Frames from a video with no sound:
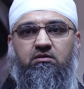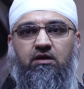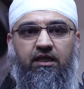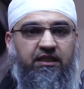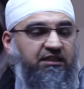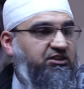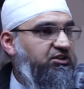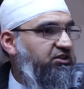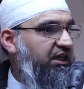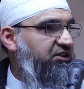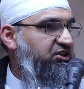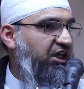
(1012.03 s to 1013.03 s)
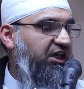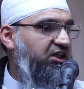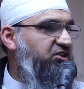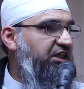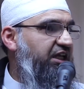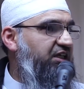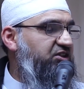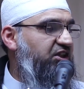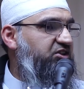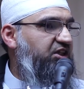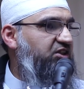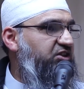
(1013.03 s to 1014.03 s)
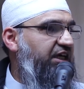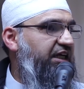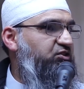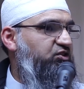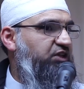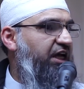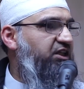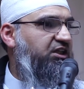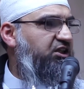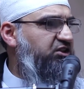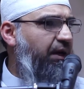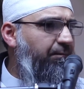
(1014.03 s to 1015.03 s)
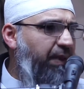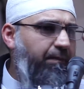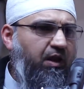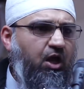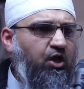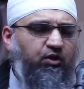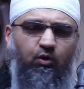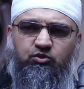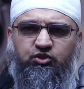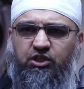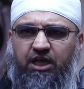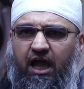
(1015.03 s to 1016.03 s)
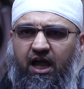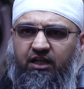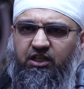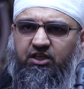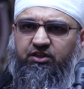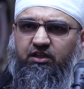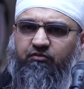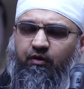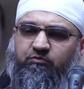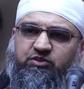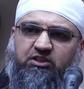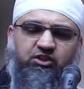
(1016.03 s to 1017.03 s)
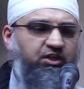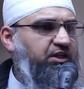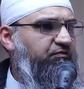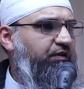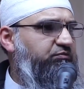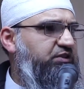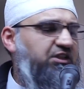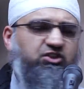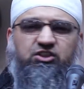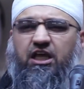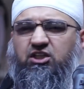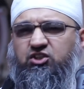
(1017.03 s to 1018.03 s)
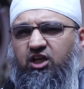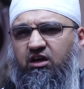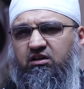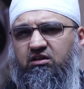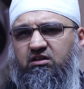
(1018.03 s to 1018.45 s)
And this is a sickness that exists inside our society, because some people don't see a hadith from such nature.